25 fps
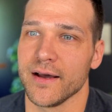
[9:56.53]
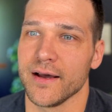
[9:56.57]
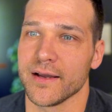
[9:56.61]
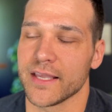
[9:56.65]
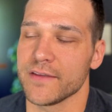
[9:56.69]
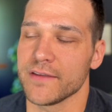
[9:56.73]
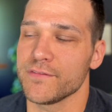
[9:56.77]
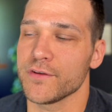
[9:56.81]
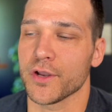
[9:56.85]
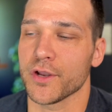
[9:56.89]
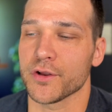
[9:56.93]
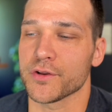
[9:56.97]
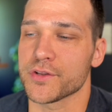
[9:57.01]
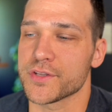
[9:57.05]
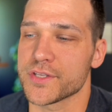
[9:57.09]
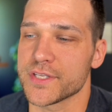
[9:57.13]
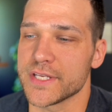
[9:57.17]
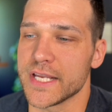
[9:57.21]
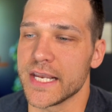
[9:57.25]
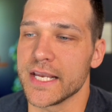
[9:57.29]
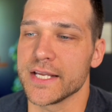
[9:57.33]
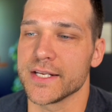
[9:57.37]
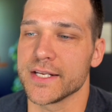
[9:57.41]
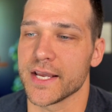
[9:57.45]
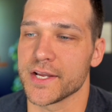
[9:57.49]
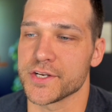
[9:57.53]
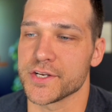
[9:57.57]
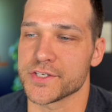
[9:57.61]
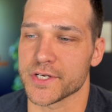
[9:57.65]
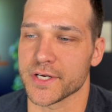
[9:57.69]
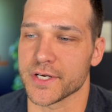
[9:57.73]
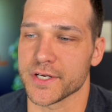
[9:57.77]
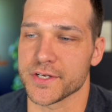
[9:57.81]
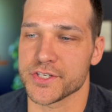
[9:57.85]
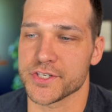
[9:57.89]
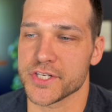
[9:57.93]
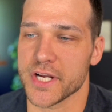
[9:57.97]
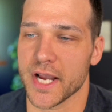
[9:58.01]
giving your
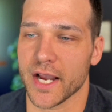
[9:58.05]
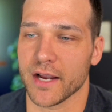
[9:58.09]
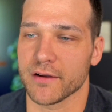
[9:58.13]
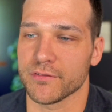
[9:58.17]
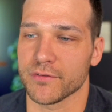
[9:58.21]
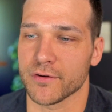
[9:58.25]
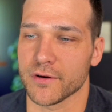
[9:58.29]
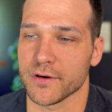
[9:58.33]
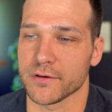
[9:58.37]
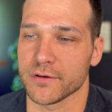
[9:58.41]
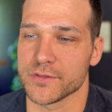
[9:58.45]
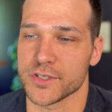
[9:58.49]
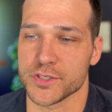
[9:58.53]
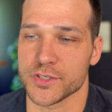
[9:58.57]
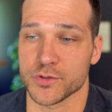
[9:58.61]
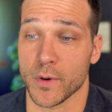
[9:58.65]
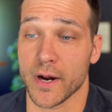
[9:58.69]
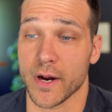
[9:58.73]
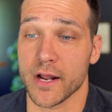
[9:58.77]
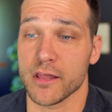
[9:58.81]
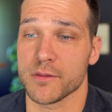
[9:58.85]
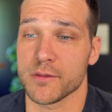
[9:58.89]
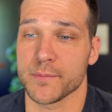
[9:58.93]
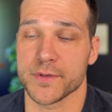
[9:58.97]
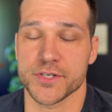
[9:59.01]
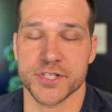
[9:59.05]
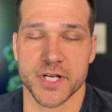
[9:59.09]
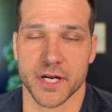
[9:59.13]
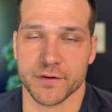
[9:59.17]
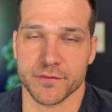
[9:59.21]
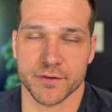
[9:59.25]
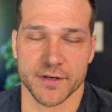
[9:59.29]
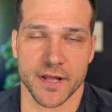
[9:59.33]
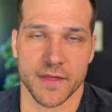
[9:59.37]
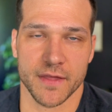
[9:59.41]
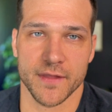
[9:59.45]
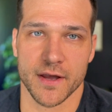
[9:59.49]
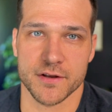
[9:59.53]
teenager a check for just writing them a check
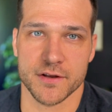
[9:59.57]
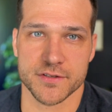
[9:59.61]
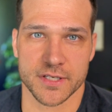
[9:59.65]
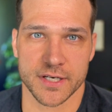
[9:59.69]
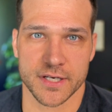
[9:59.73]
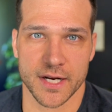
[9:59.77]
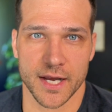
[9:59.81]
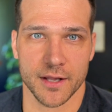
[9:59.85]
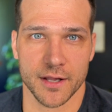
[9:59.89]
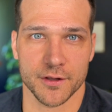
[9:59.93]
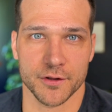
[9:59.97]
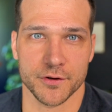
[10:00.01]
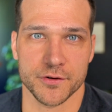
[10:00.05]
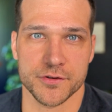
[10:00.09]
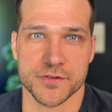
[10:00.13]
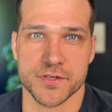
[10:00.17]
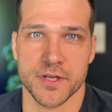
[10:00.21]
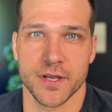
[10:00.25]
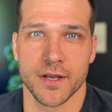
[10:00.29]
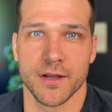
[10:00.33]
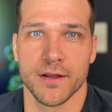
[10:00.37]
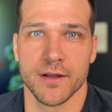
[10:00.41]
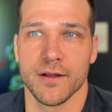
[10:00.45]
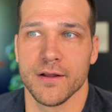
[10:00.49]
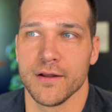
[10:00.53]
for $10,000,